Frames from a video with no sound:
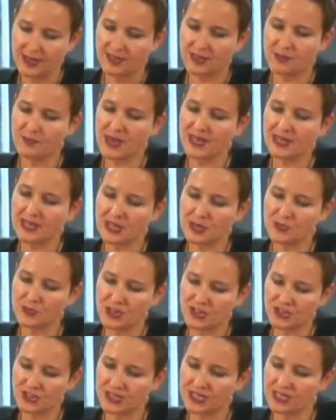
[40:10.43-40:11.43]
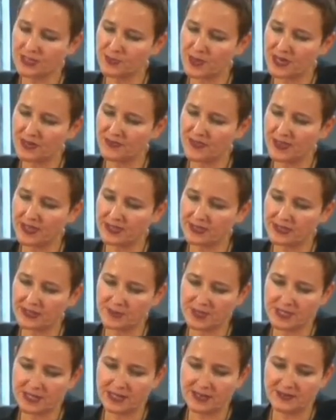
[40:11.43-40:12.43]
the manner in which these manifest
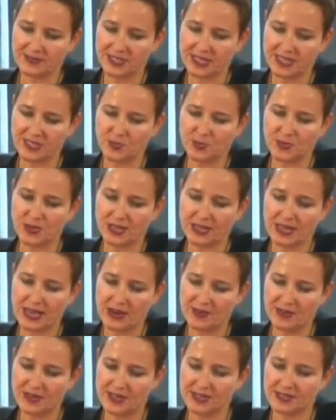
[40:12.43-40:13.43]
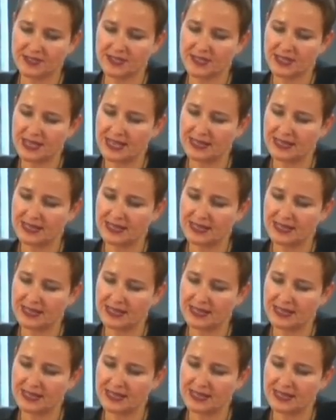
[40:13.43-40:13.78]
themselves as precarious,